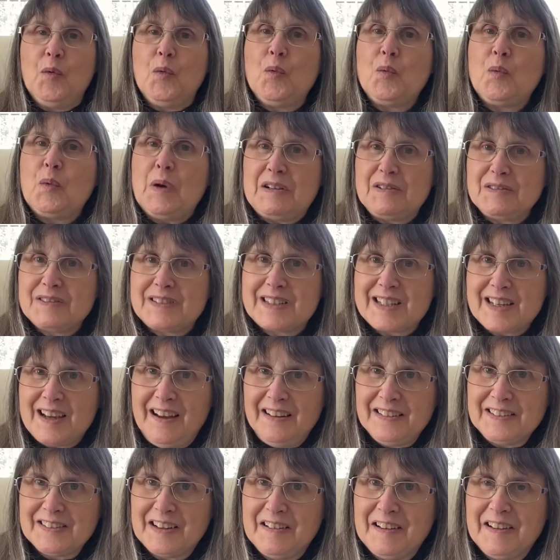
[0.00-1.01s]
Well
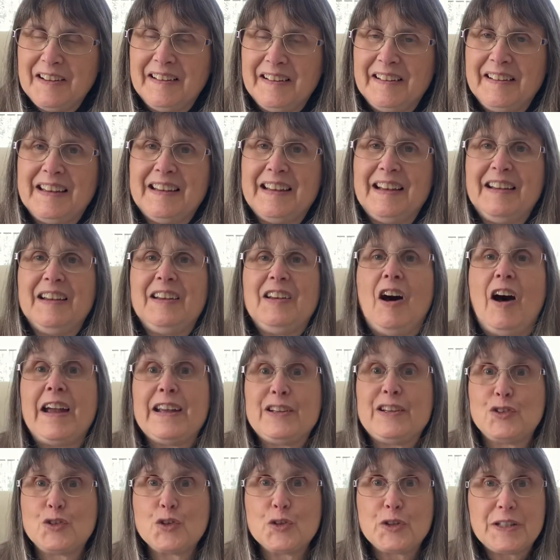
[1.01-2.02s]
done. I
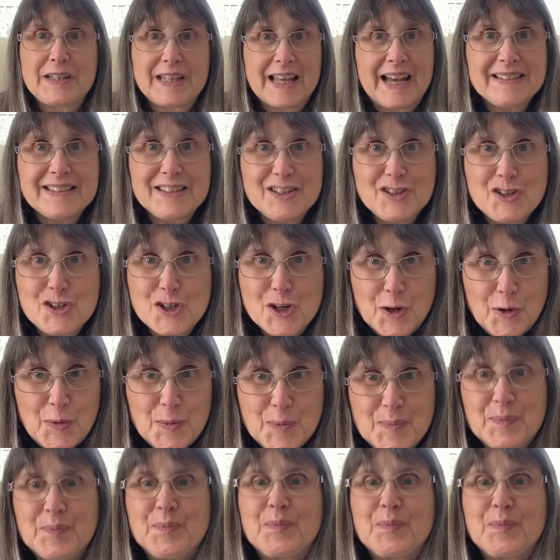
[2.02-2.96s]
enjoyed that, did you?